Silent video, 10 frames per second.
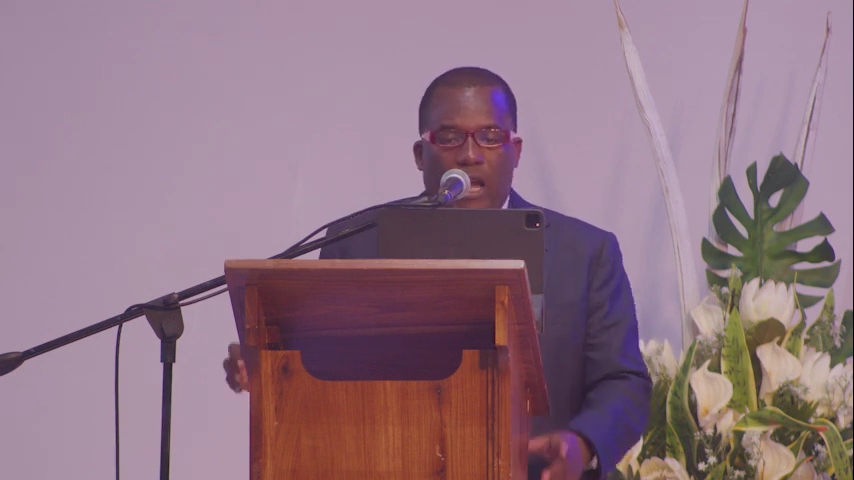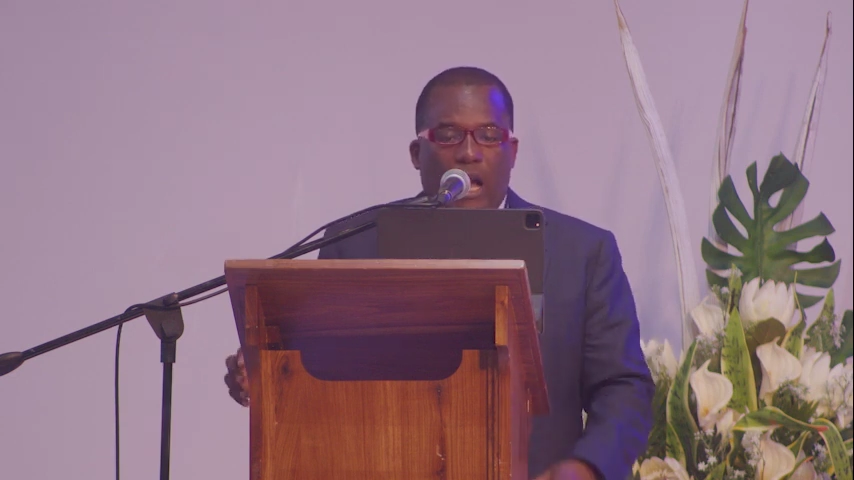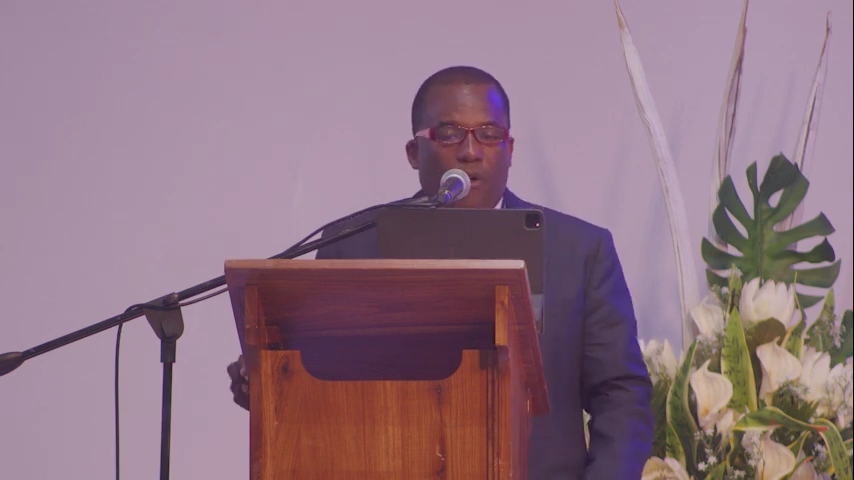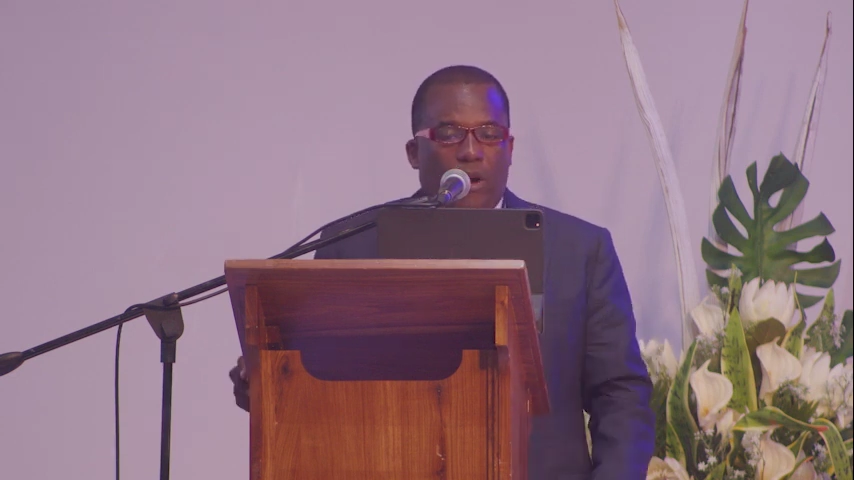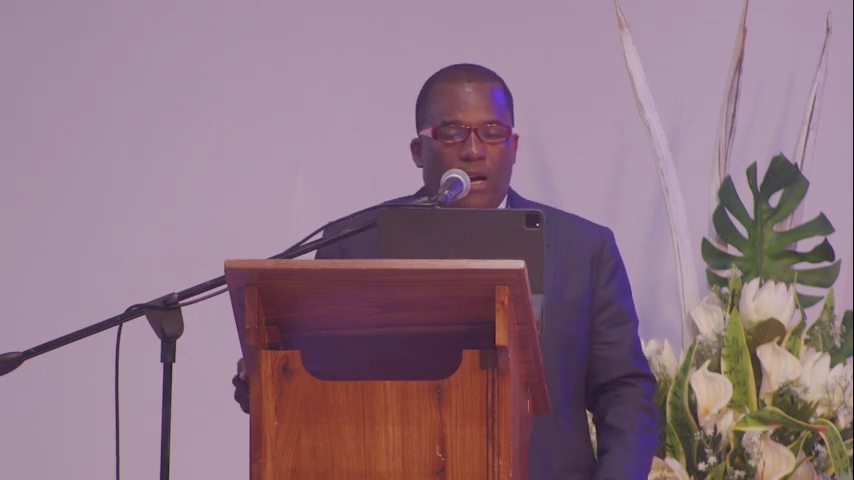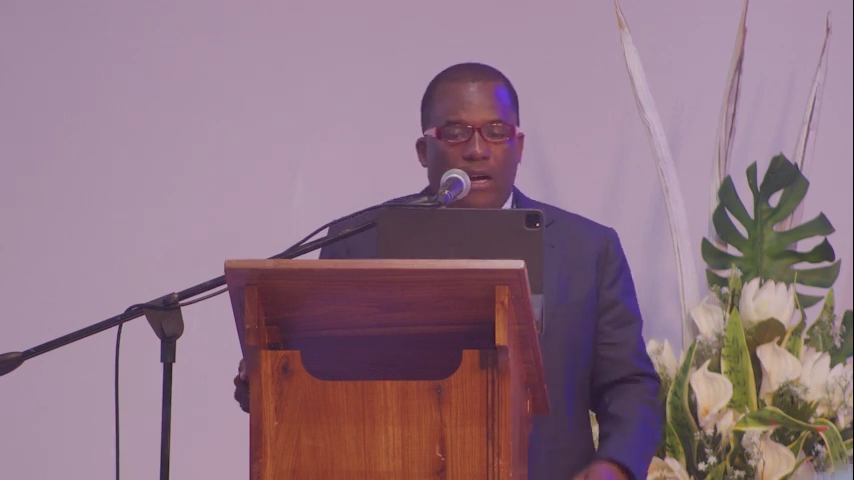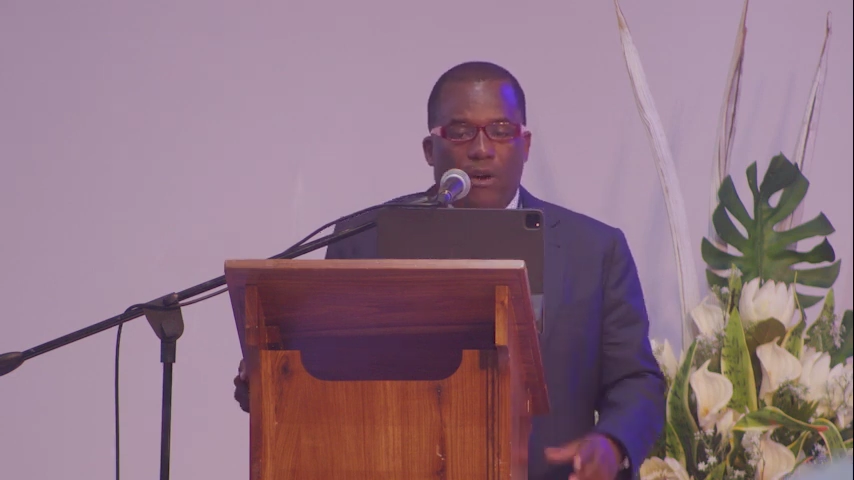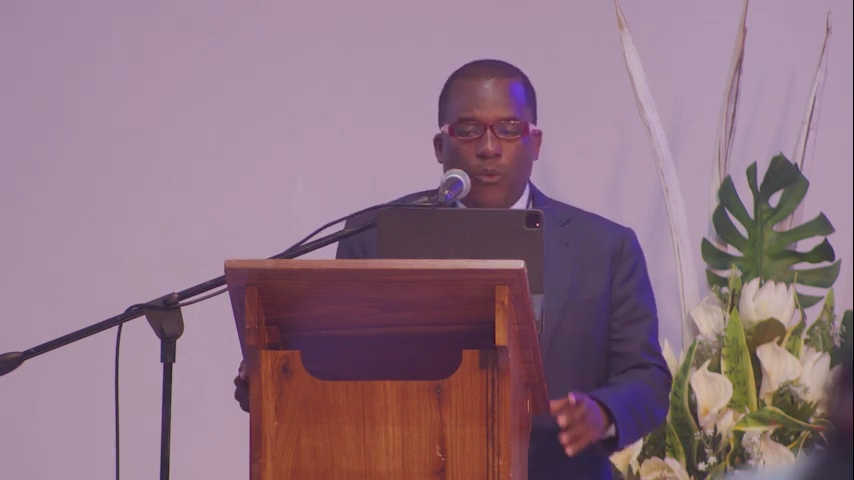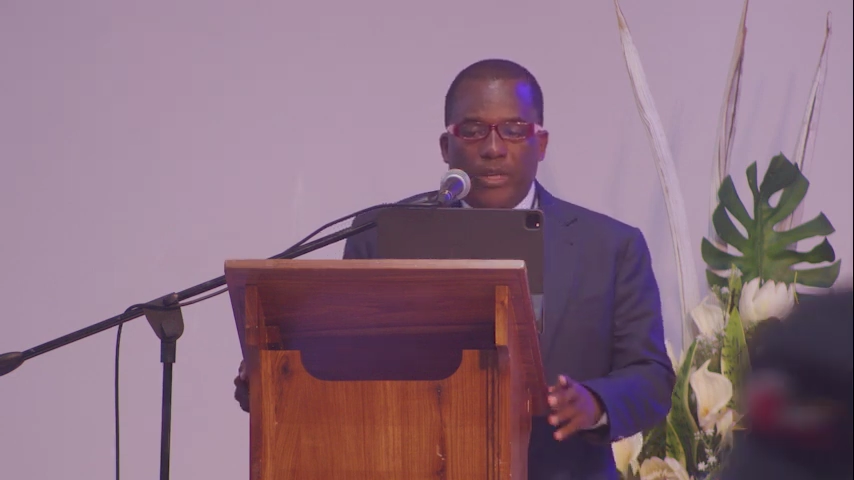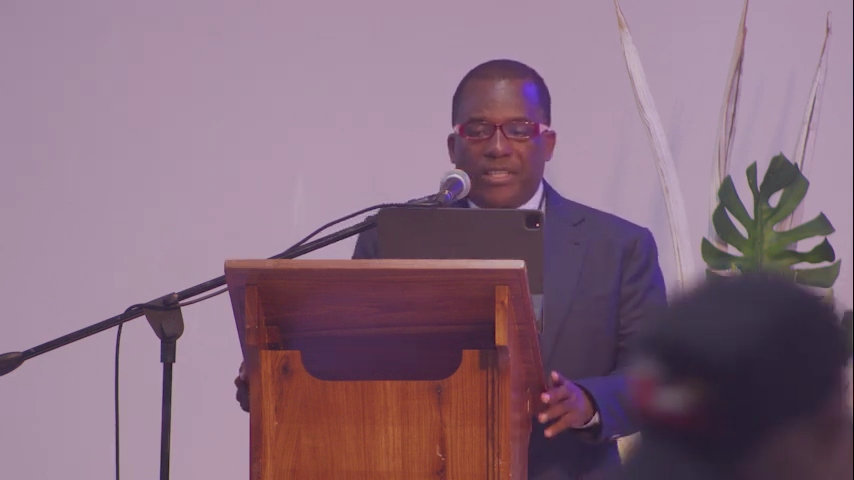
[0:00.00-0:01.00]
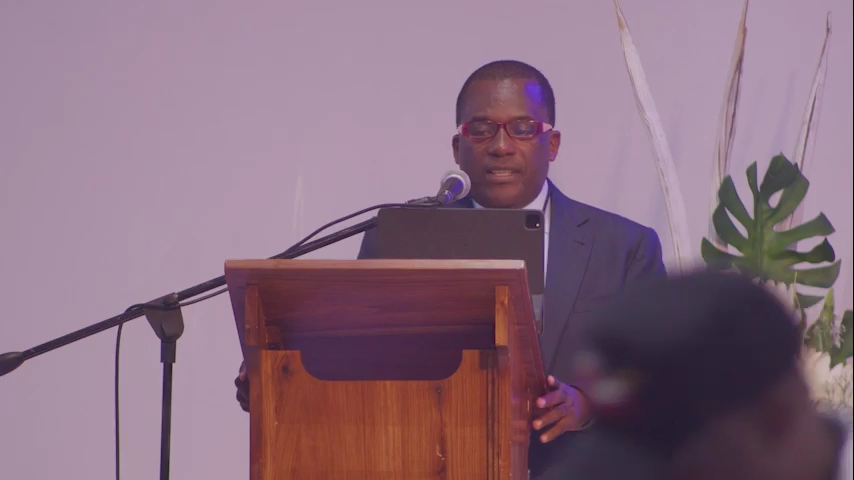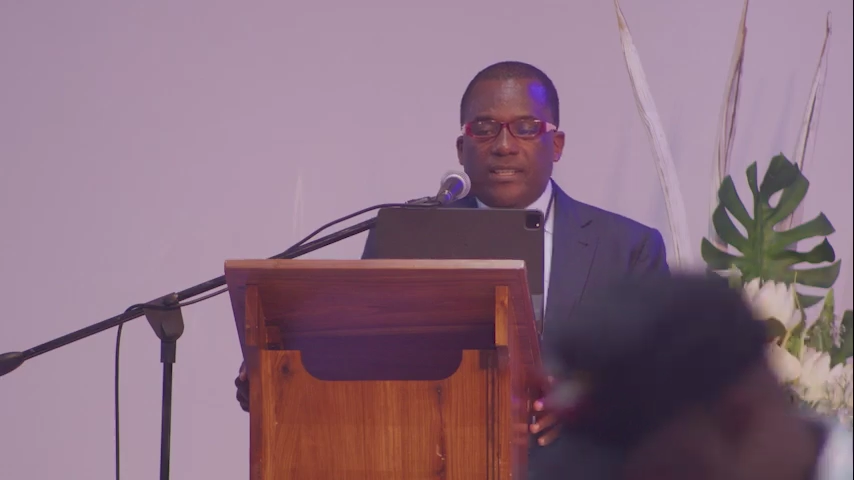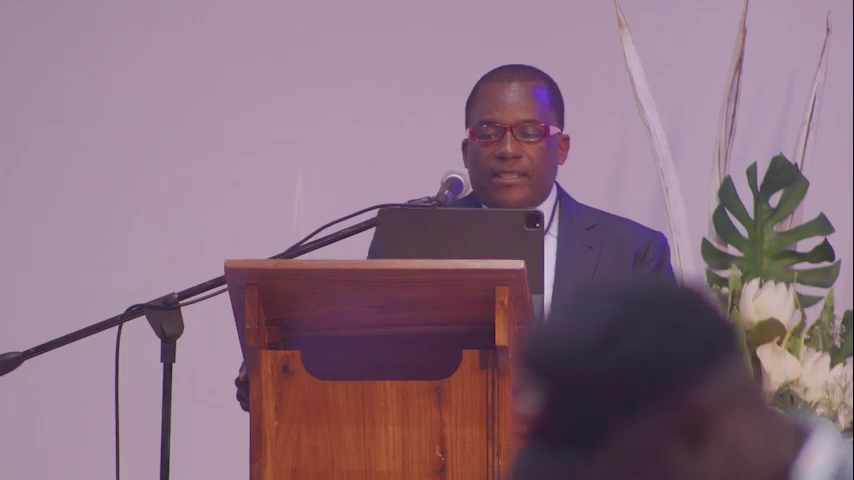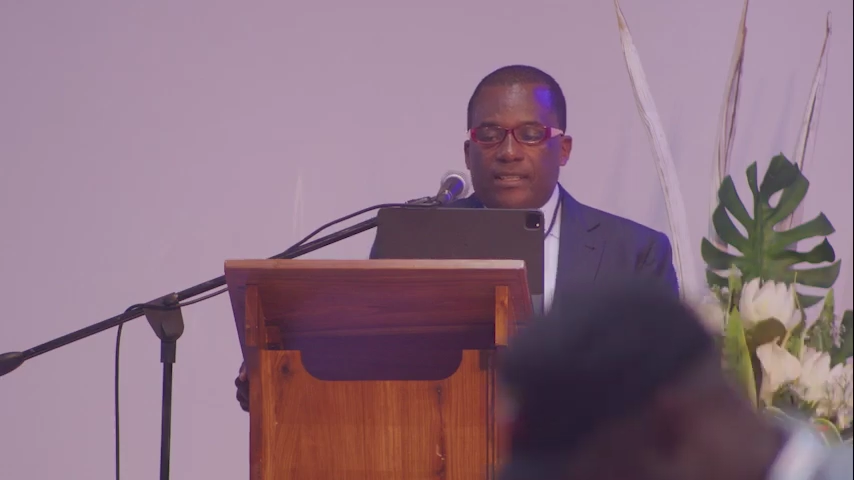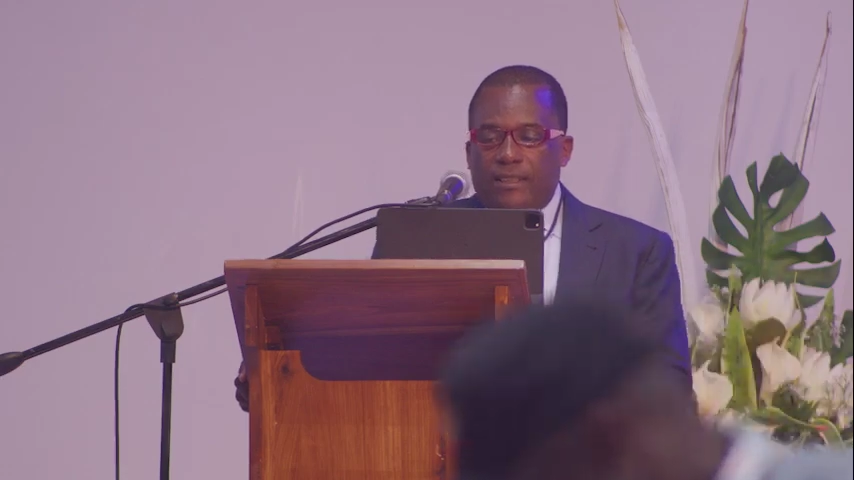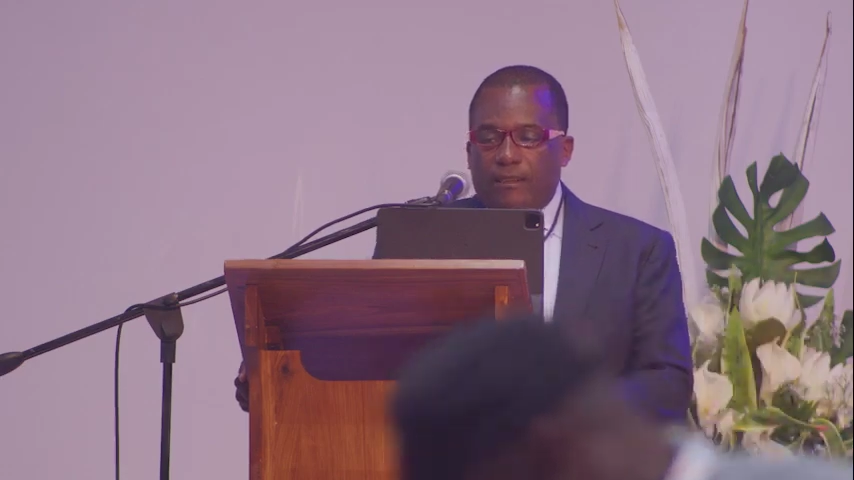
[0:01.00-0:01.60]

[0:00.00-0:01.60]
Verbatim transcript: our wish list